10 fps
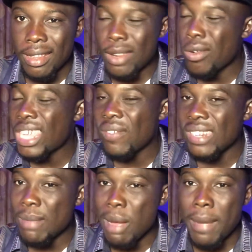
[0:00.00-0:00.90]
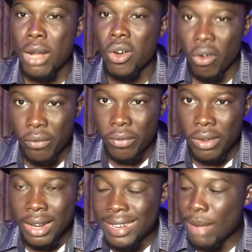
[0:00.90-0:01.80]
They don't give a damn about love.
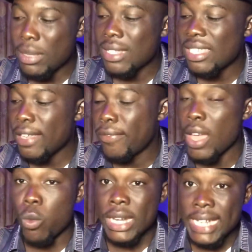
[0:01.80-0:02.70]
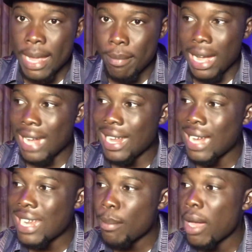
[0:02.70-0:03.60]
That means if you're with them and
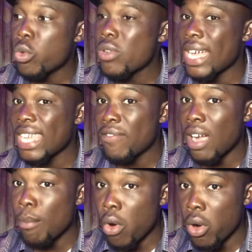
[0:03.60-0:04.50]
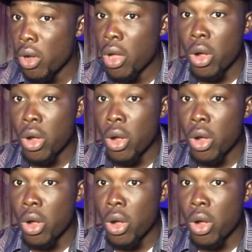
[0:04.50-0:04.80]
another man who can give her more